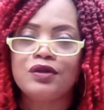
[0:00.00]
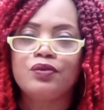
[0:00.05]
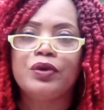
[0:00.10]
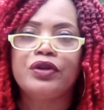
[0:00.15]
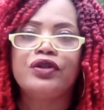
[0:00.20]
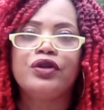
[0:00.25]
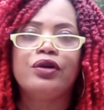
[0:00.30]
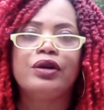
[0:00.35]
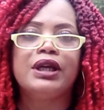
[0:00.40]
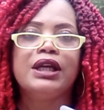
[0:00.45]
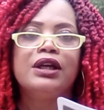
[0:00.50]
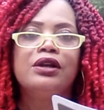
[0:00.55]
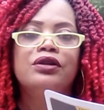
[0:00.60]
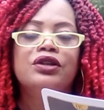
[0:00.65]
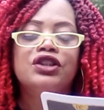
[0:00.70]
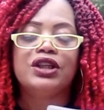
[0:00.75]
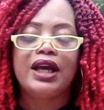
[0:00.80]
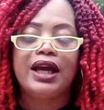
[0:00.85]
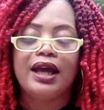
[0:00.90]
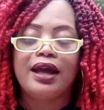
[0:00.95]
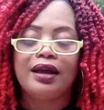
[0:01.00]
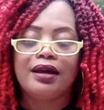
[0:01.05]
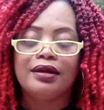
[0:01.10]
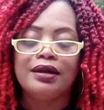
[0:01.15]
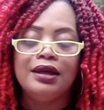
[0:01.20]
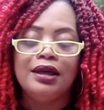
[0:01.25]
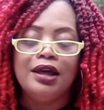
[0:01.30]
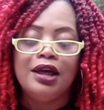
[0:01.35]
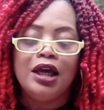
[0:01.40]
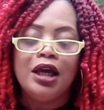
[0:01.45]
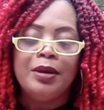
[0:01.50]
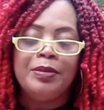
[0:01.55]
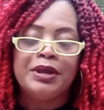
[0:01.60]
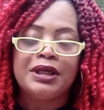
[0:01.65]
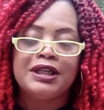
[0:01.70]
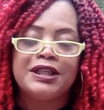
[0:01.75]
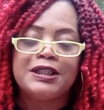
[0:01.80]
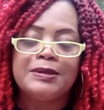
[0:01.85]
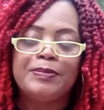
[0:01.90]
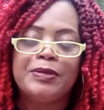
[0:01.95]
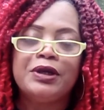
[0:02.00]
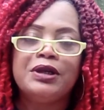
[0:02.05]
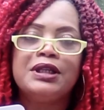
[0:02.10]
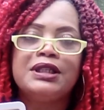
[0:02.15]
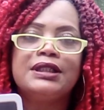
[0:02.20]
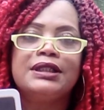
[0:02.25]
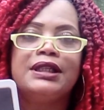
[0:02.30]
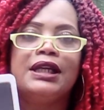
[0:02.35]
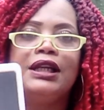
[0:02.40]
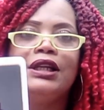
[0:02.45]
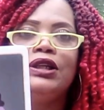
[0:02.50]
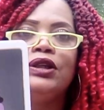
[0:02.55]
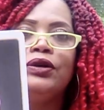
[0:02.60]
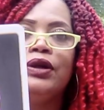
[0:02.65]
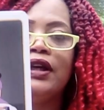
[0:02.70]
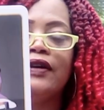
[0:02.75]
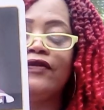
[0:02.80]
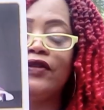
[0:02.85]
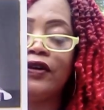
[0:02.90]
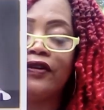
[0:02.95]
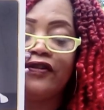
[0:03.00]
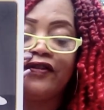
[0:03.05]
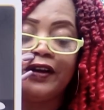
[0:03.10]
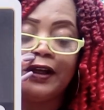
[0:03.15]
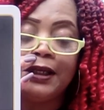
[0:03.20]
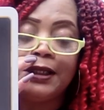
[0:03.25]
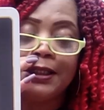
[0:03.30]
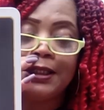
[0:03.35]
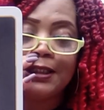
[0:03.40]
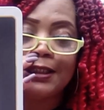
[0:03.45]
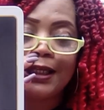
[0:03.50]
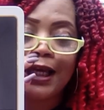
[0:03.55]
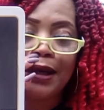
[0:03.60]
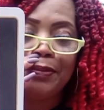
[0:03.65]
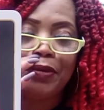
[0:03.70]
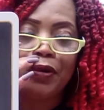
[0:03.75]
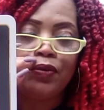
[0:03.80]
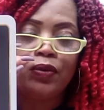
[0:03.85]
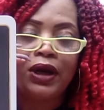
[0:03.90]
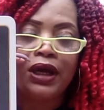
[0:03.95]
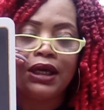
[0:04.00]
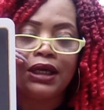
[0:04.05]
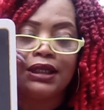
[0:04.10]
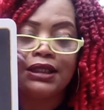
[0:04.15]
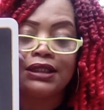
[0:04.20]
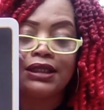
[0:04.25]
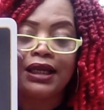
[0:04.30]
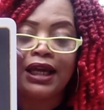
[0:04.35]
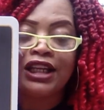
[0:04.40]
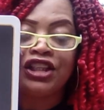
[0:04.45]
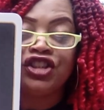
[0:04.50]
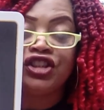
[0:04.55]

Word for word: with your inner child. Because Spirit is telling you if you're feeling this type of way, it's not